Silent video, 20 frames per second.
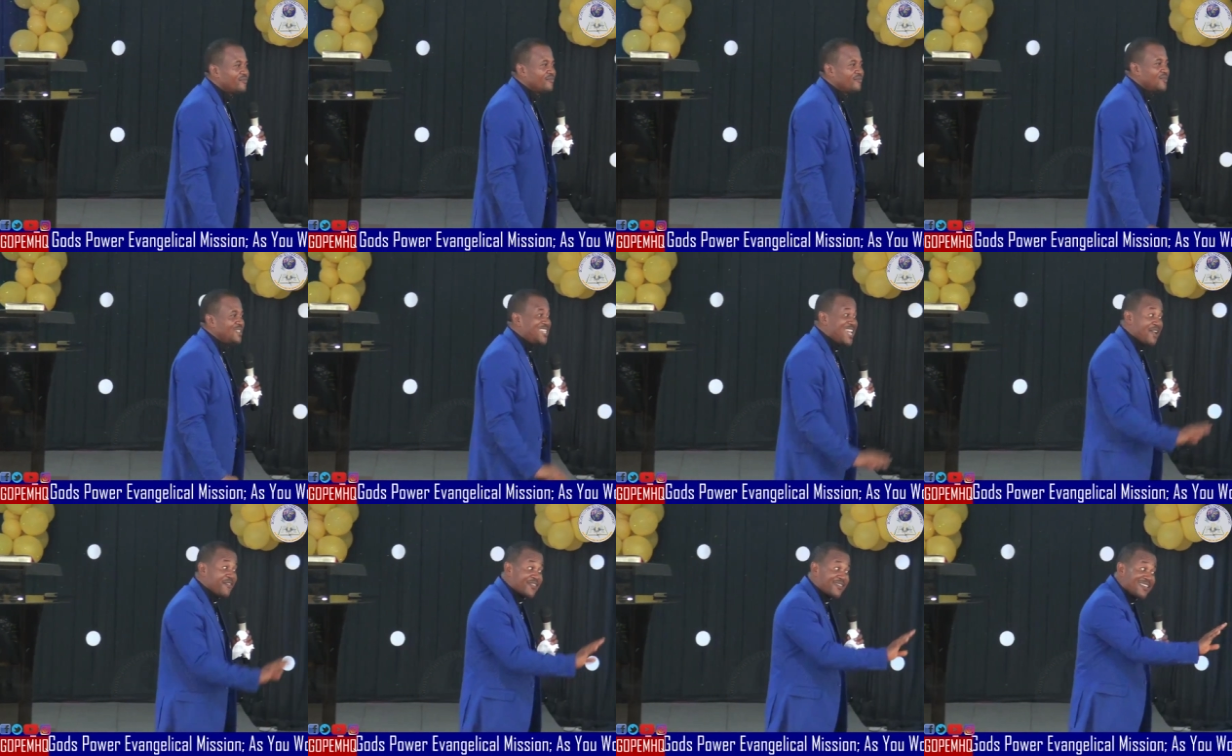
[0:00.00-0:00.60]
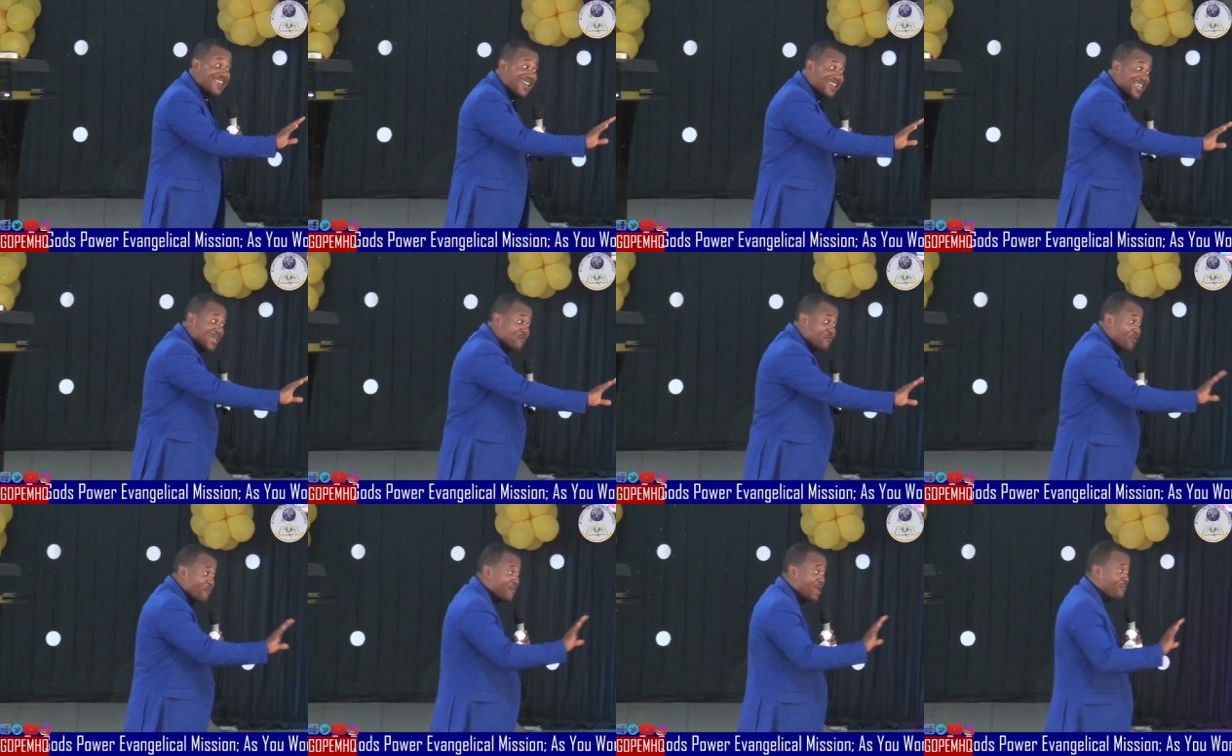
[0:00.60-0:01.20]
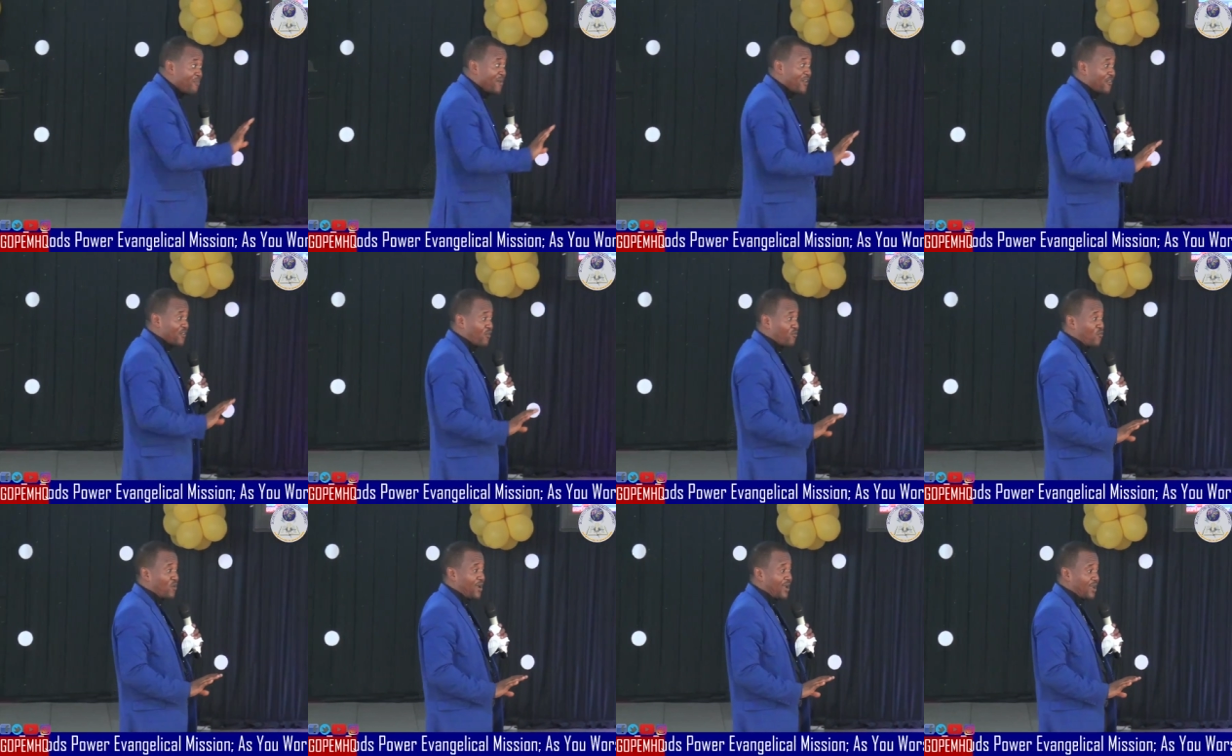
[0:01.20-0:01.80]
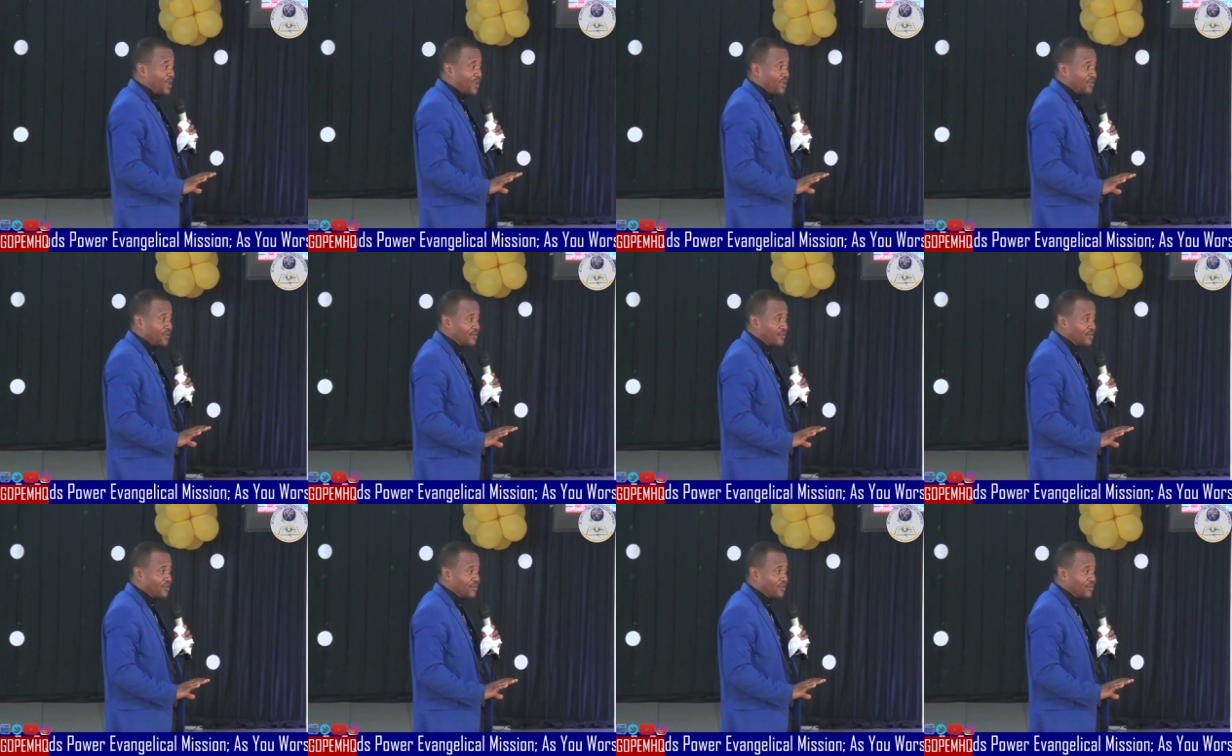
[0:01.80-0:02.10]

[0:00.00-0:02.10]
They have sacked him from that place of work.